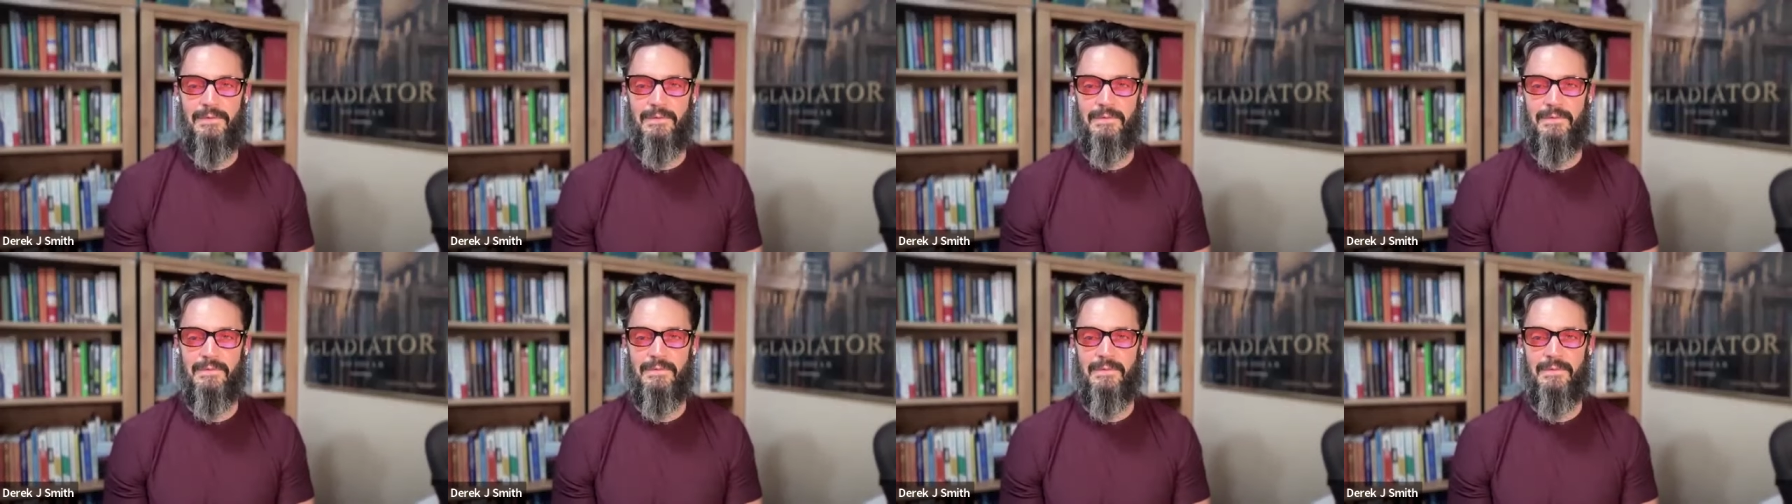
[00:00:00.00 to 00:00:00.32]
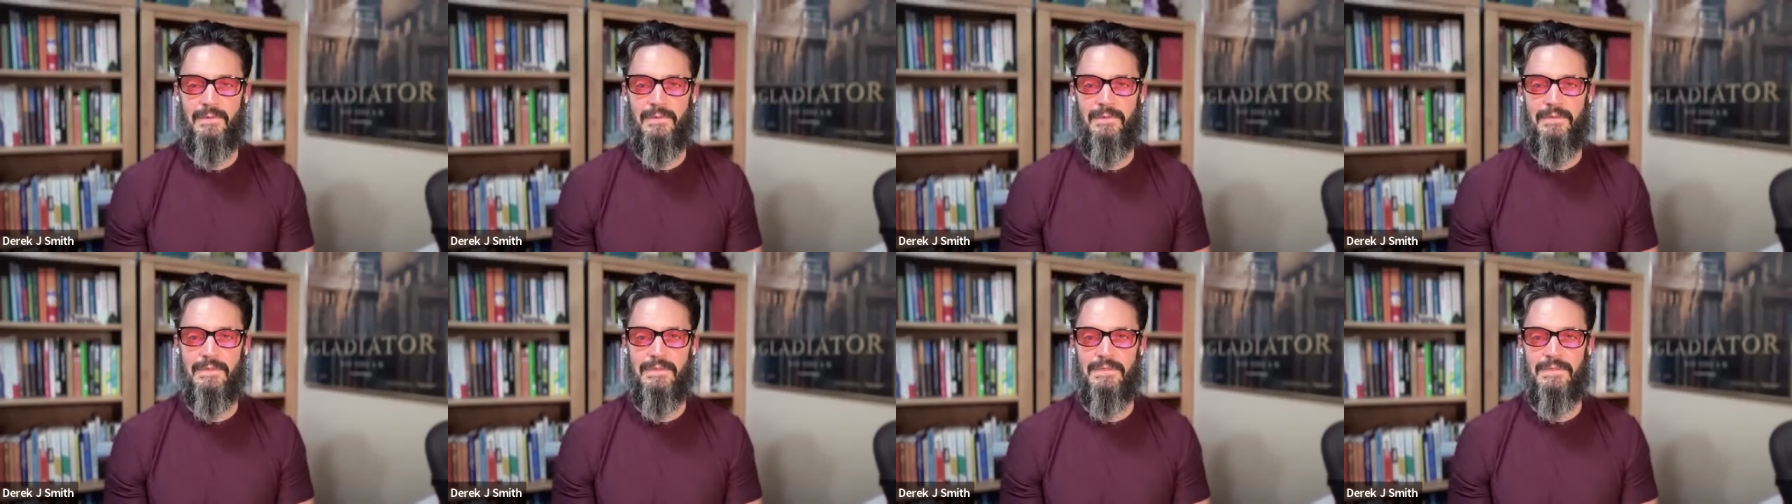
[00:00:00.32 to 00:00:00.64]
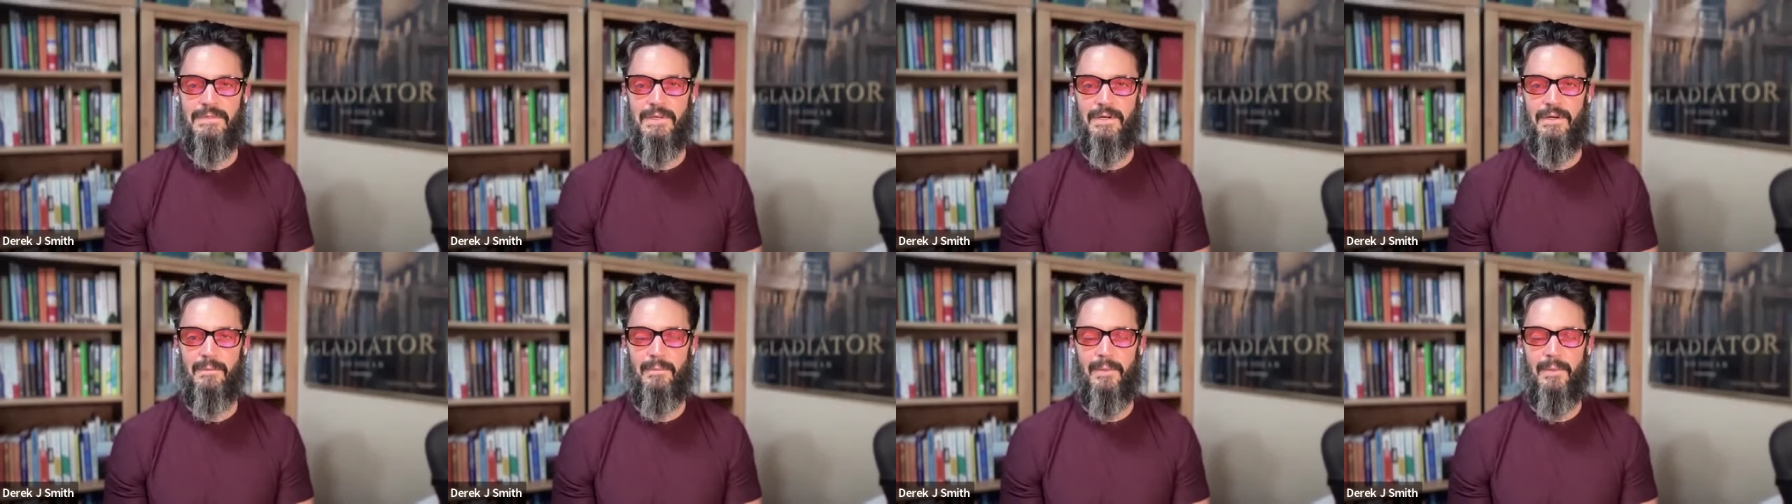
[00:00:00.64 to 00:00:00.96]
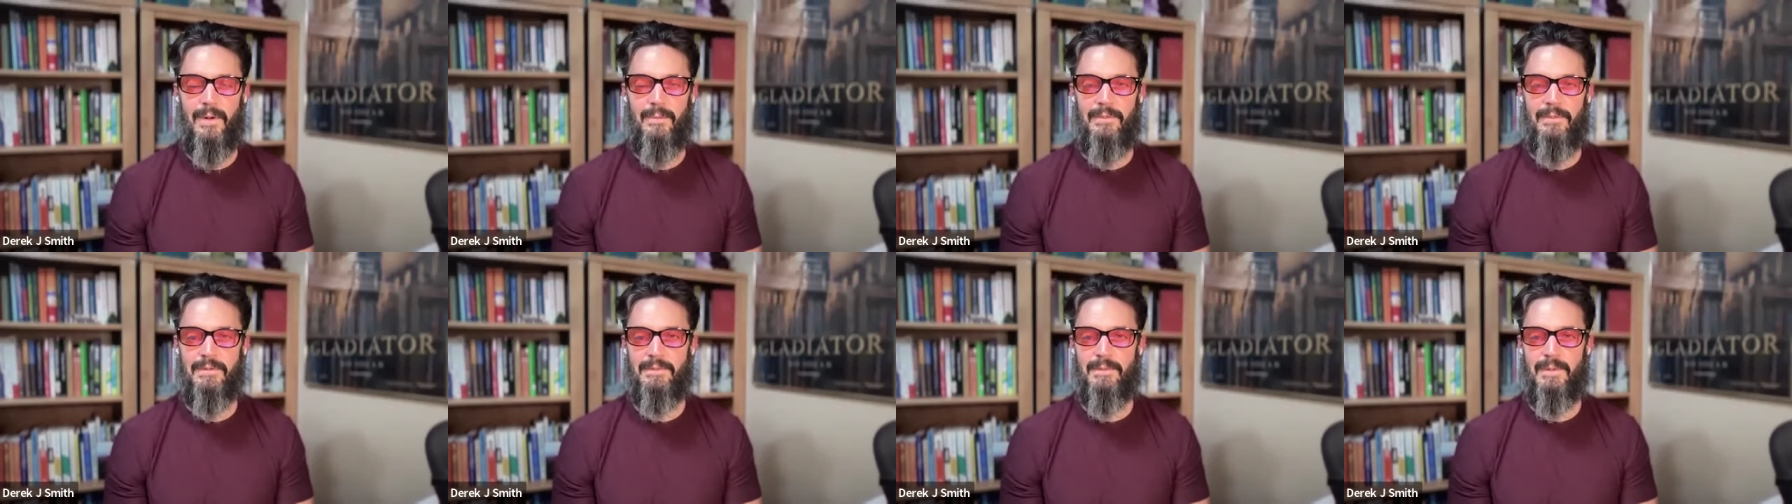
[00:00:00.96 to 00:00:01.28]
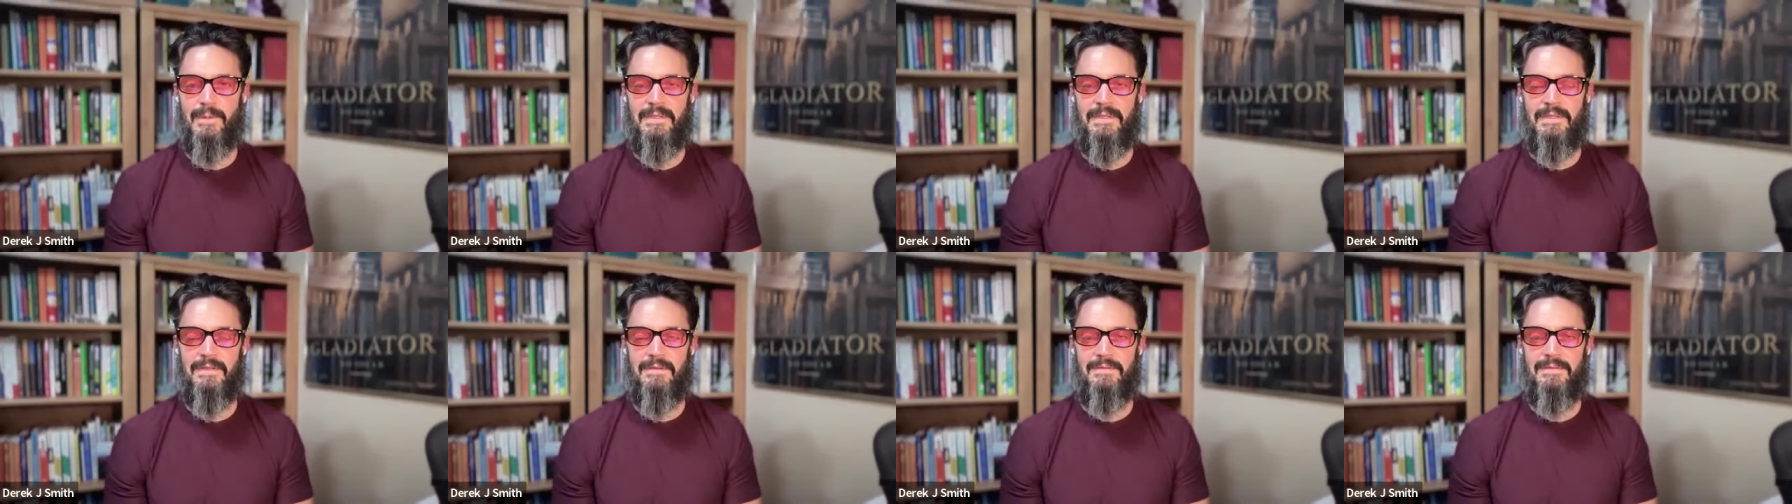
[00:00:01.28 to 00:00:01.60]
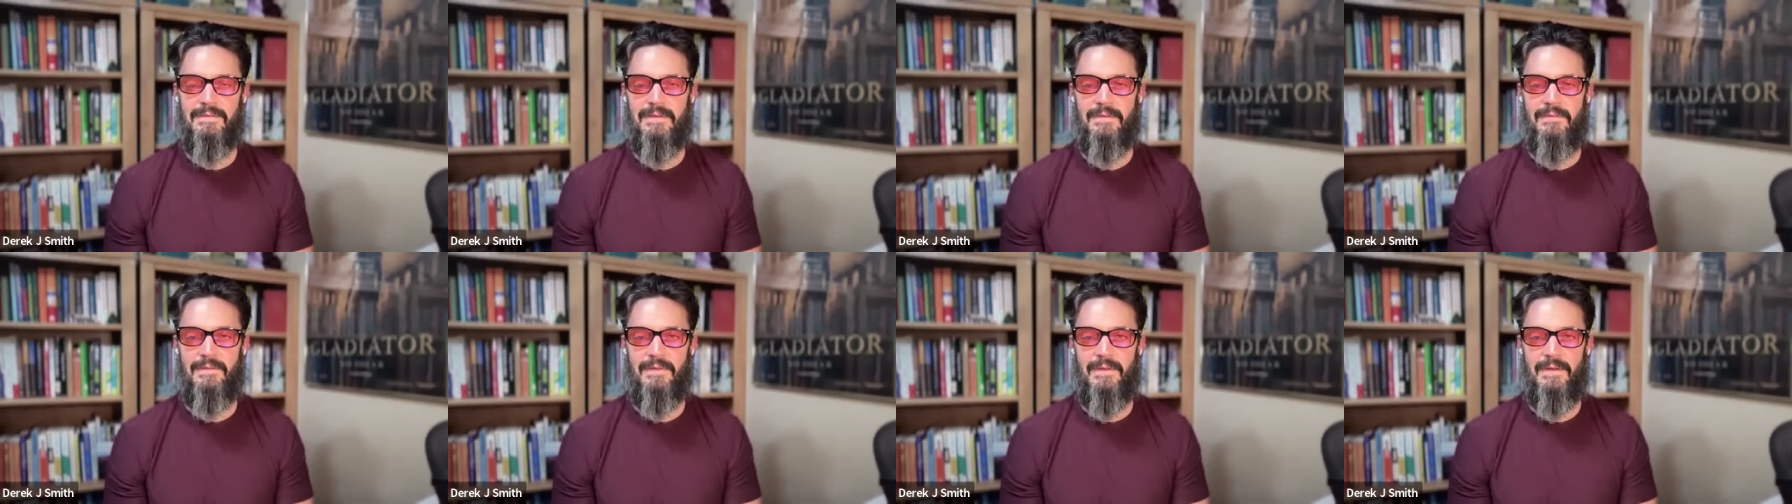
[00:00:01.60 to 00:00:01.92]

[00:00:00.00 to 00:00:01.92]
and useful and share my perspectives.